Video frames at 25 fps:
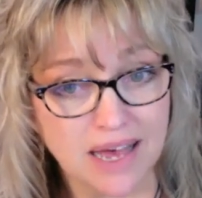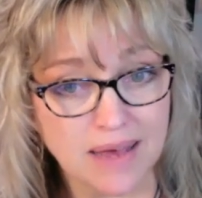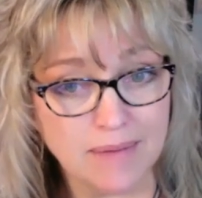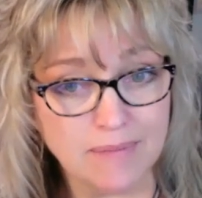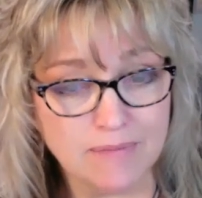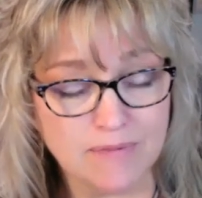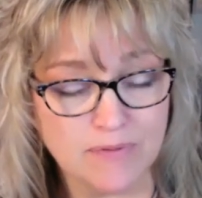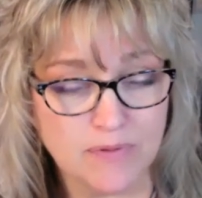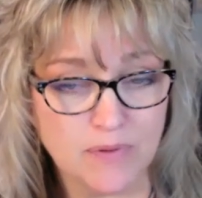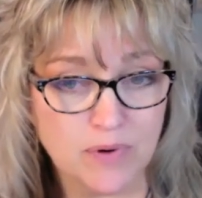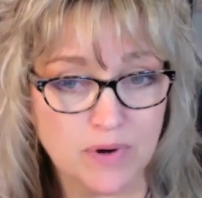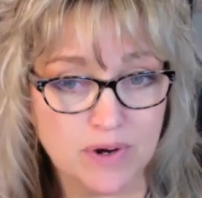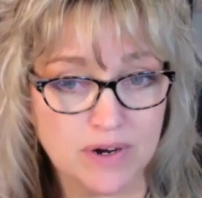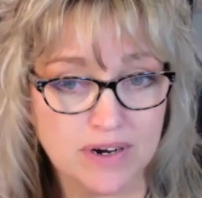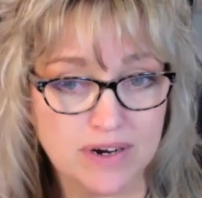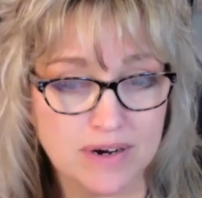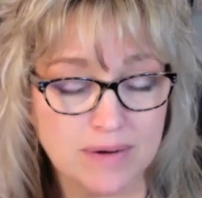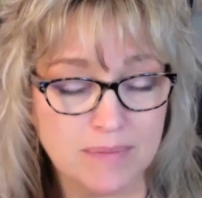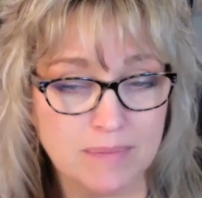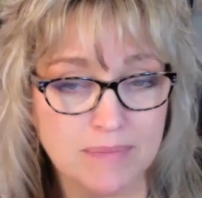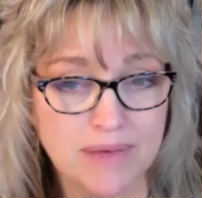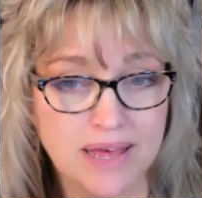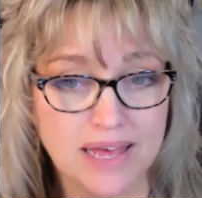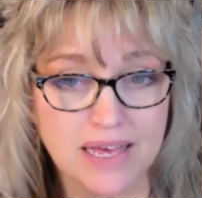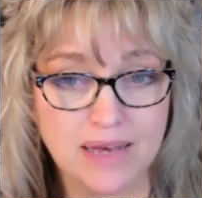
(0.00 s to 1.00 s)
time for,
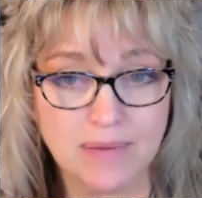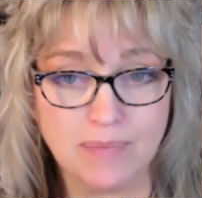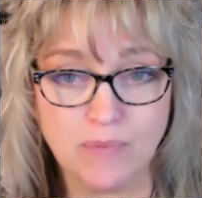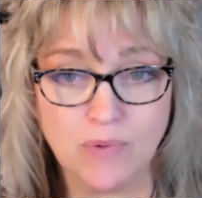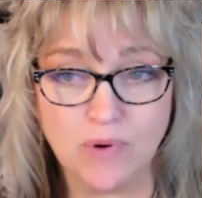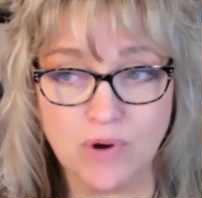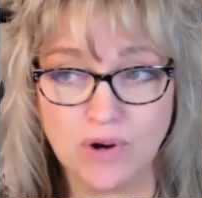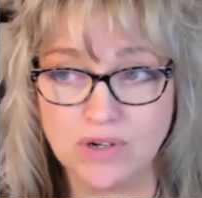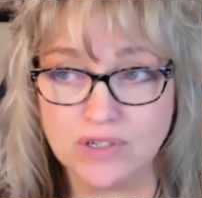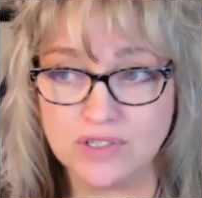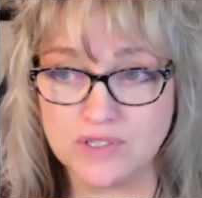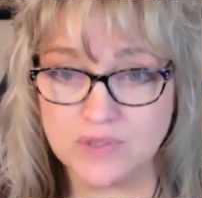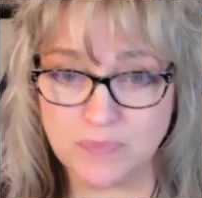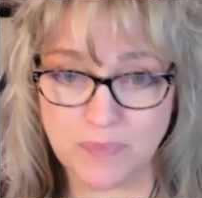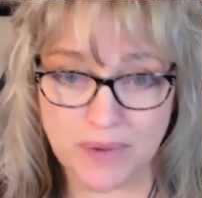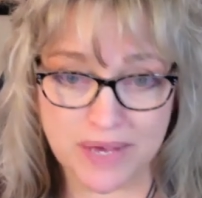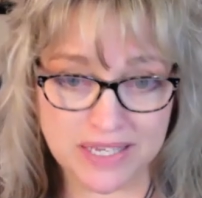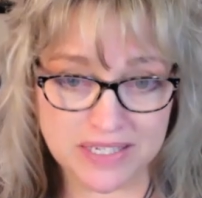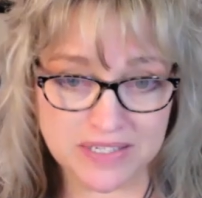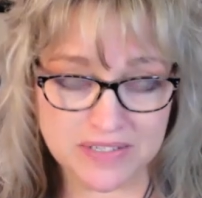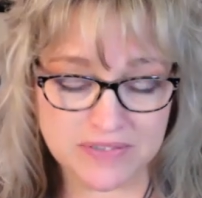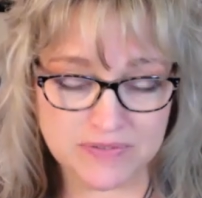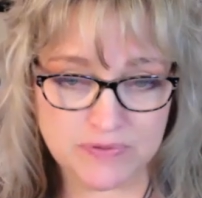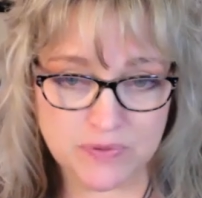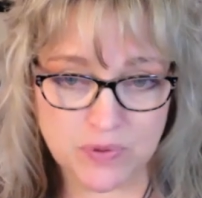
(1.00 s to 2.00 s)
make more
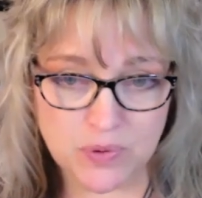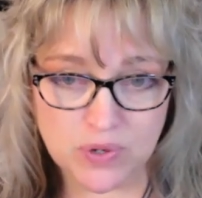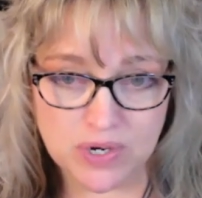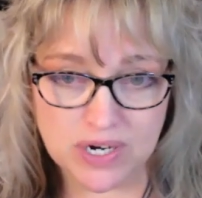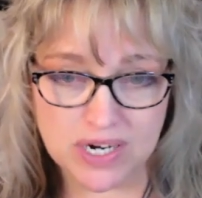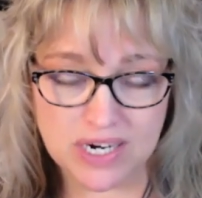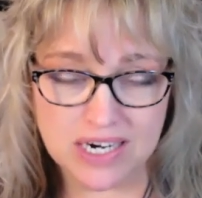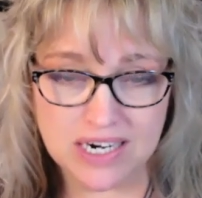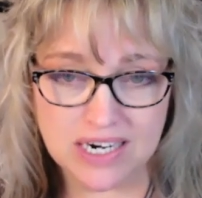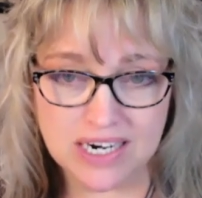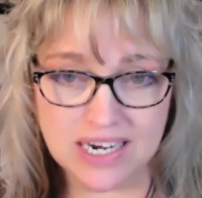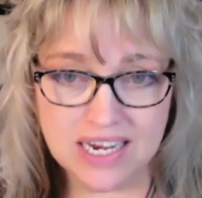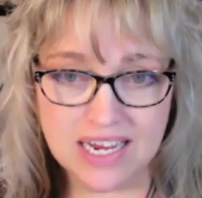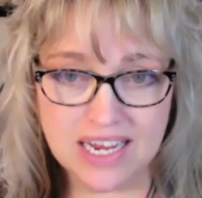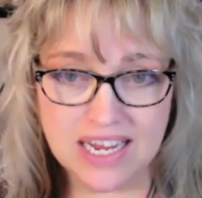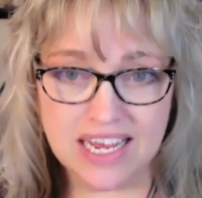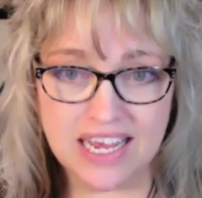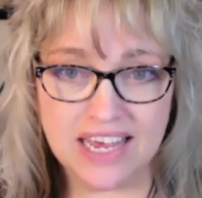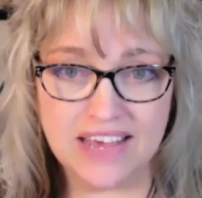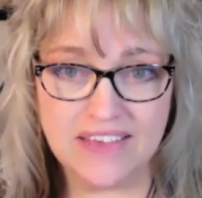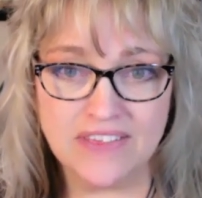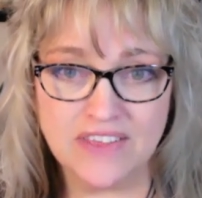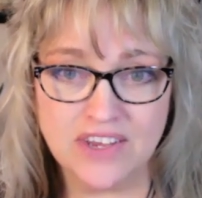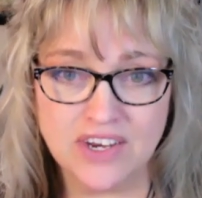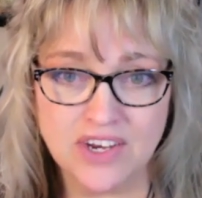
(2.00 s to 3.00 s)
space for
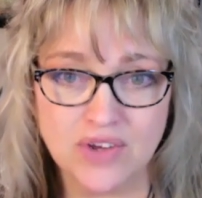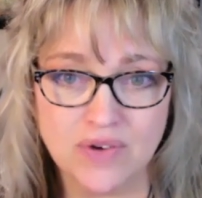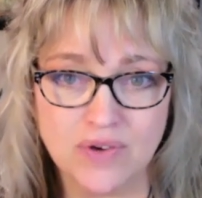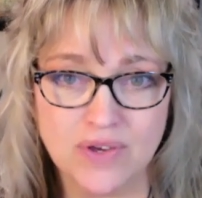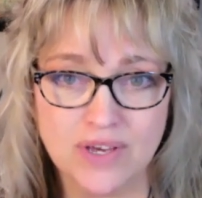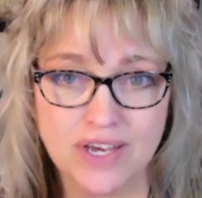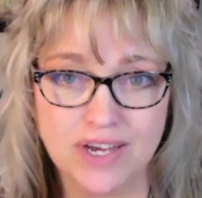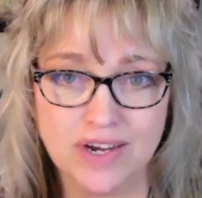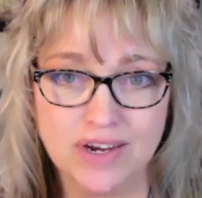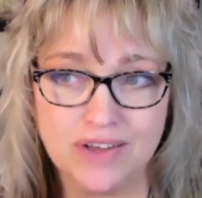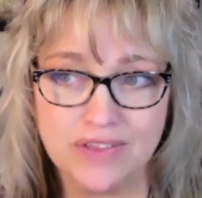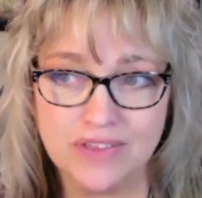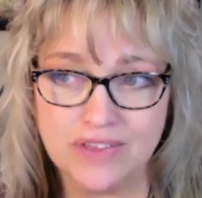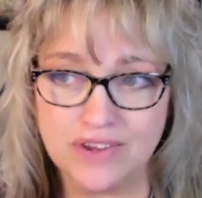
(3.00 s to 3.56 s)
in the new year?